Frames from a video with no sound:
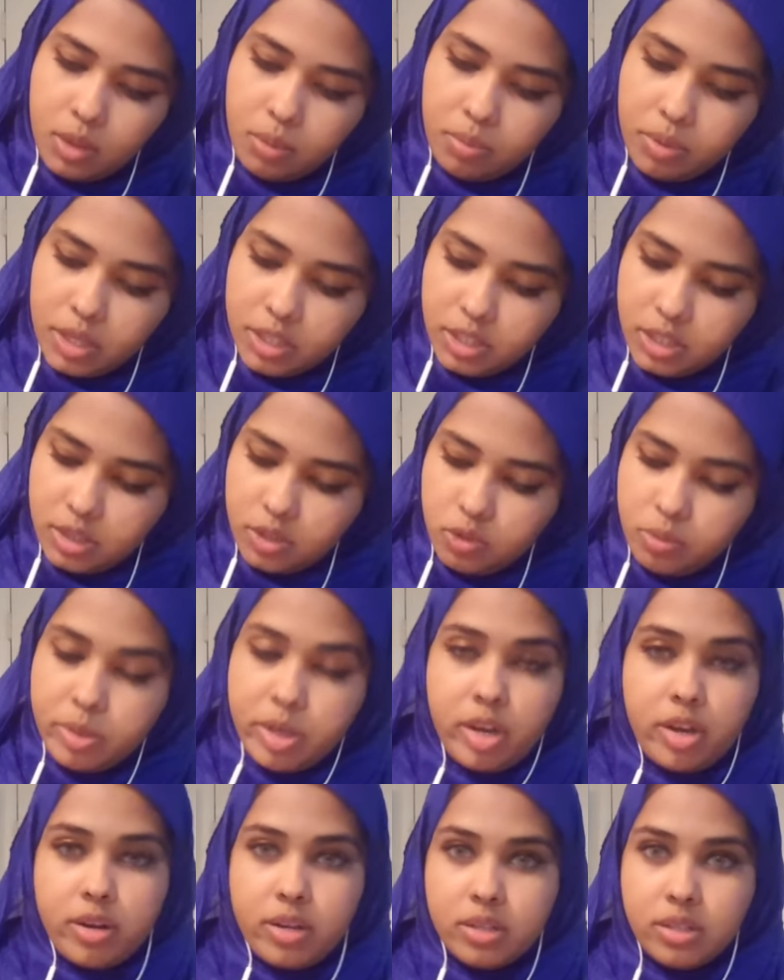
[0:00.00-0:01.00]
Plus, to be
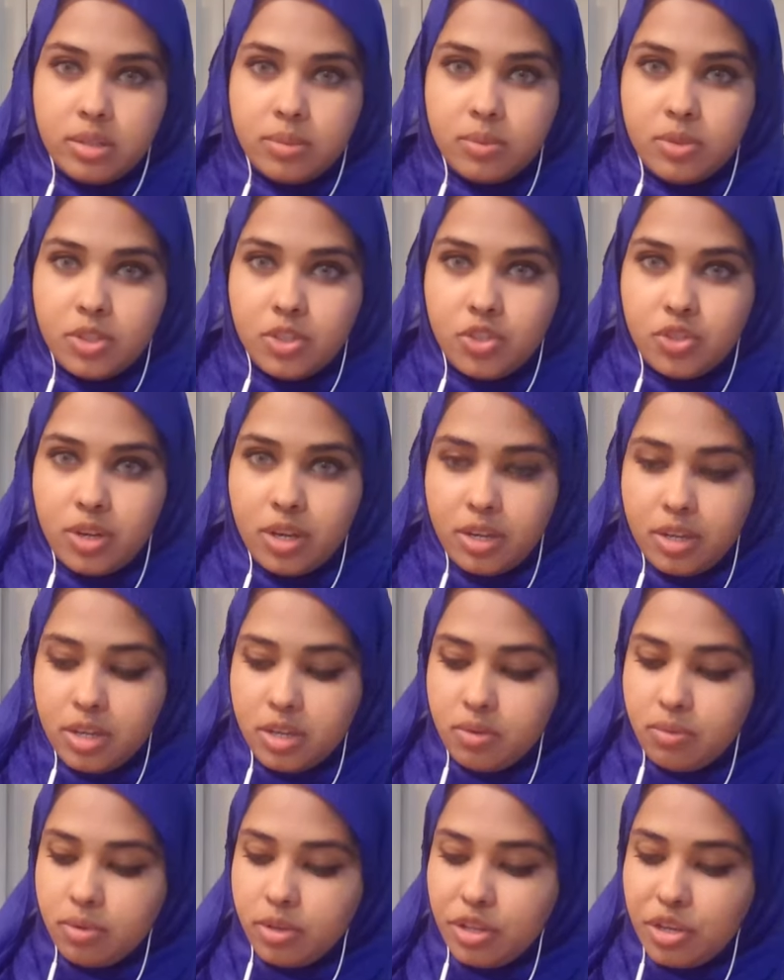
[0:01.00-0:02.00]
honest, I'm just trying to
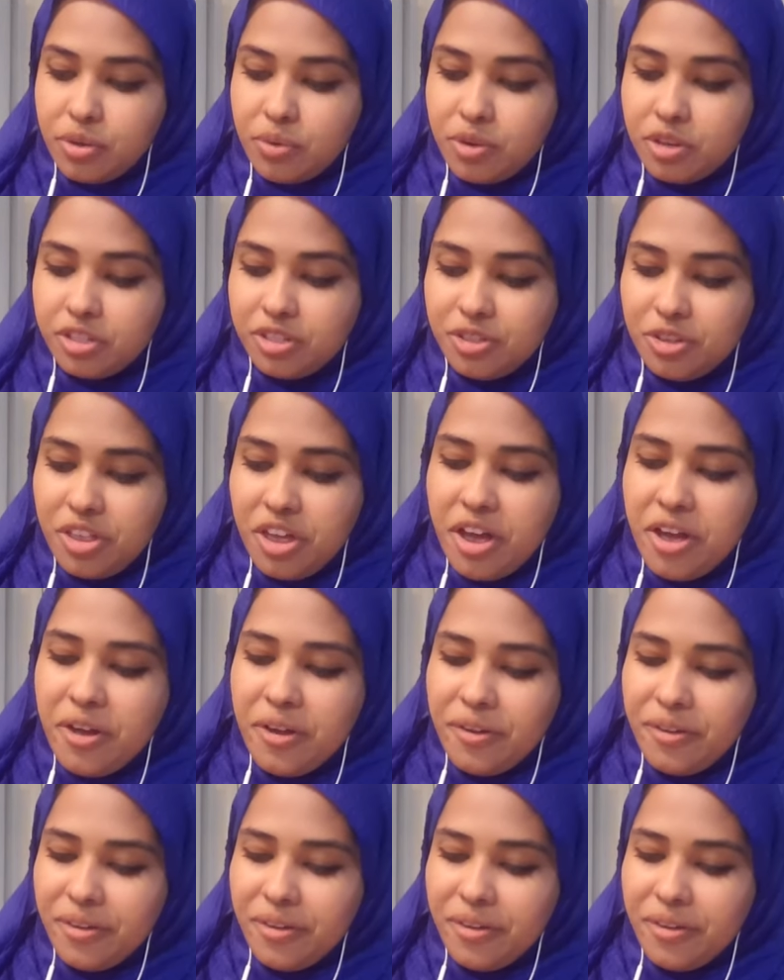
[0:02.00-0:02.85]
eat really quick so that